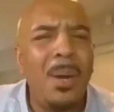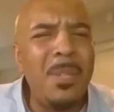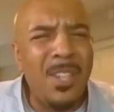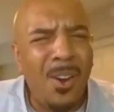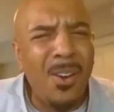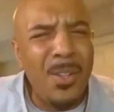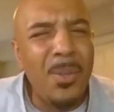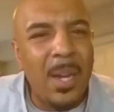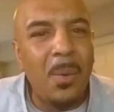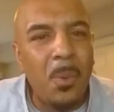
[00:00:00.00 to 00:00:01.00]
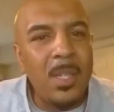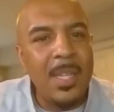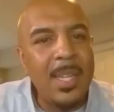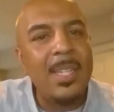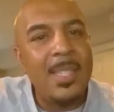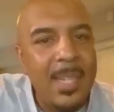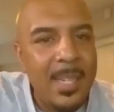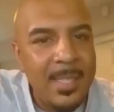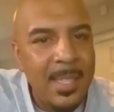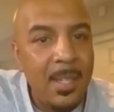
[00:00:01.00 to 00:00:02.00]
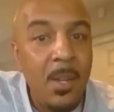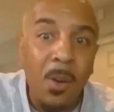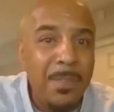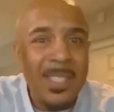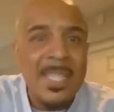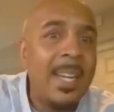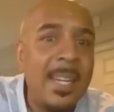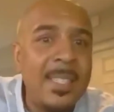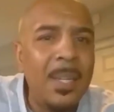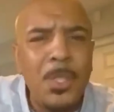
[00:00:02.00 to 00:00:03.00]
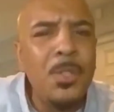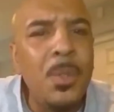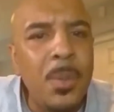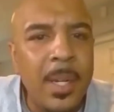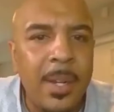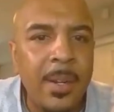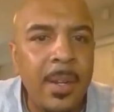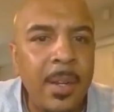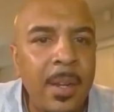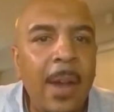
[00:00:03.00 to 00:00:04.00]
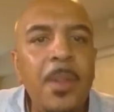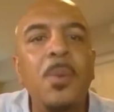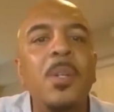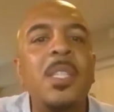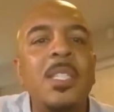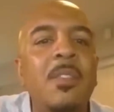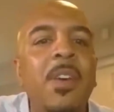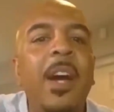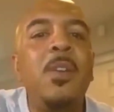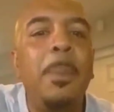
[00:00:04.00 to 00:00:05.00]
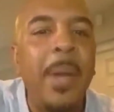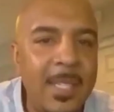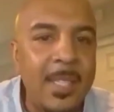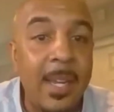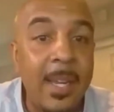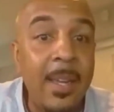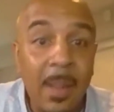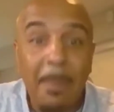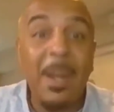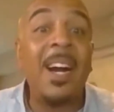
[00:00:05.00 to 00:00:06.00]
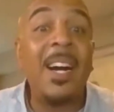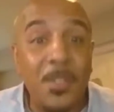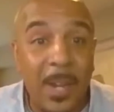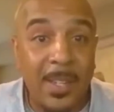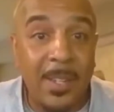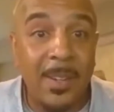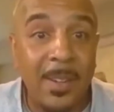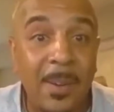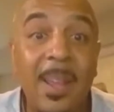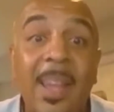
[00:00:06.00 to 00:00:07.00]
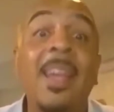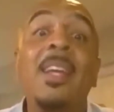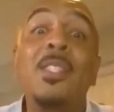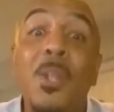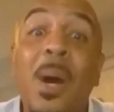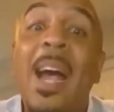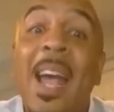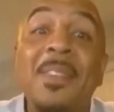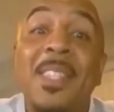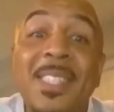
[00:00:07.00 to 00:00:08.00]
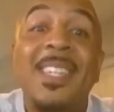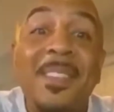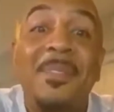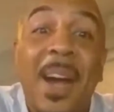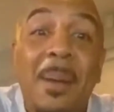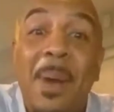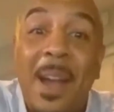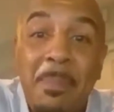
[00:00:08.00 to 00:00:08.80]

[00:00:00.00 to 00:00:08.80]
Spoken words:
how much harder you got to work to get it 10 out of 10? Or if it's 10 out of 10, what you doing there? How are you going to justify your paycheck? I'm a contractor, okay? So I have to justify my